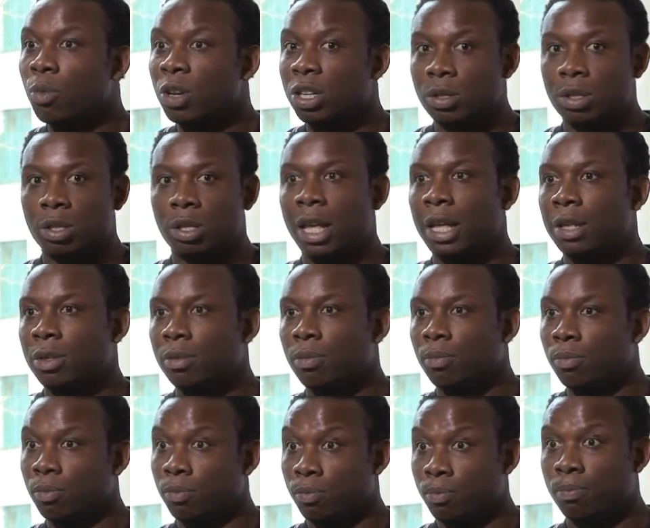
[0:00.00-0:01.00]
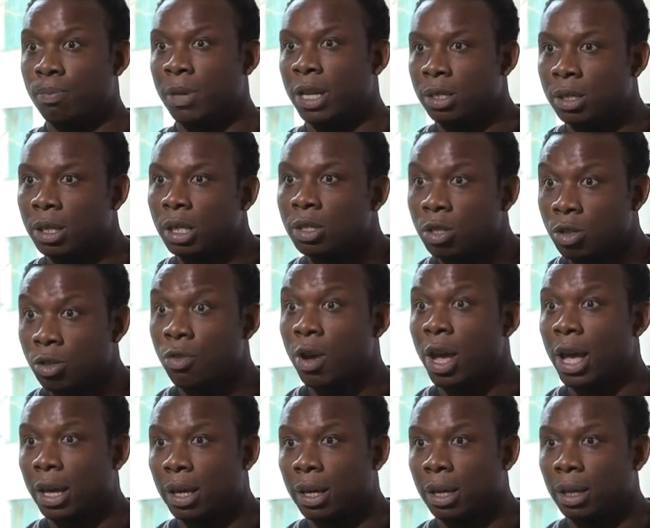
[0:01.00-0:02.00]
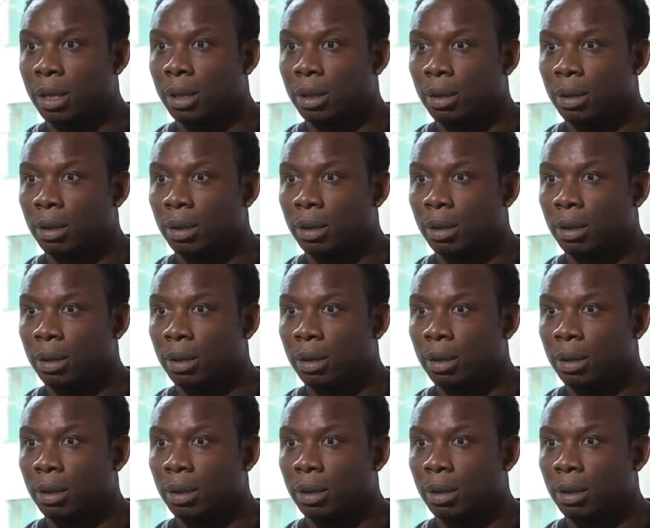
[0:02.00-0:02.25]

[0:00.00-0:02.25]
which then means it's a threat.